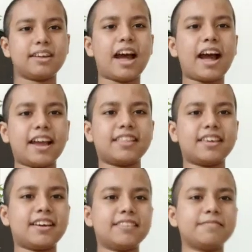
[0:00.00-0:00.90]
Hi
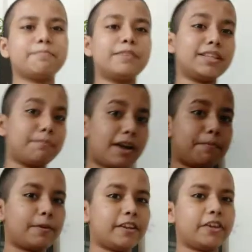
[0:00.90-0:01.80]
there, peace be
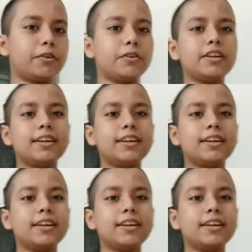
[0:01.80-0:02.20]
upon you.